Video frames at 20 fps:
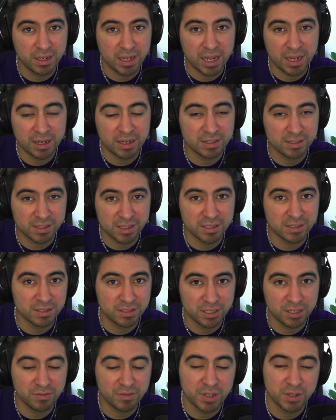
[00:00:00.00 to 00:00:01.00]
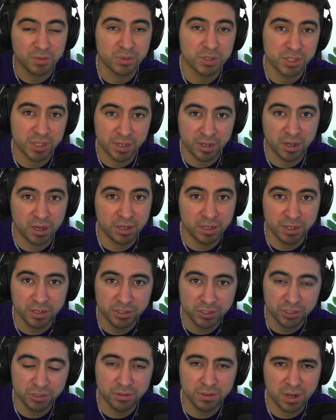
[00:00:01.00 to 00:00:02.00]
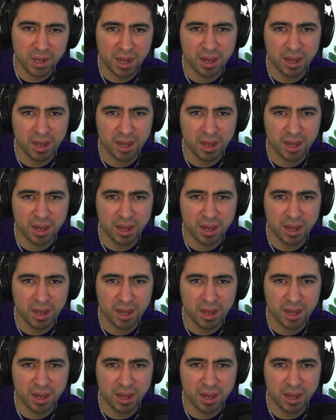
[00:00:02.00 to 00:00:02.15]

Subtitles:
and its sensitivity was a non-issue,